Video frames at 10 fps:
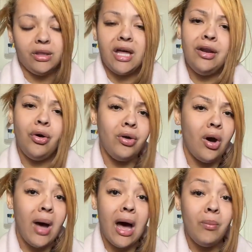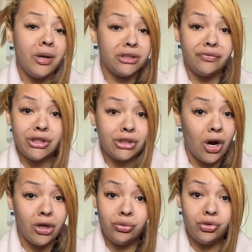They don't know how much of a
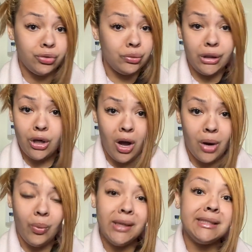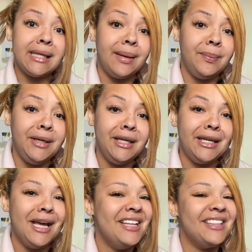star you truly are. What does that mean?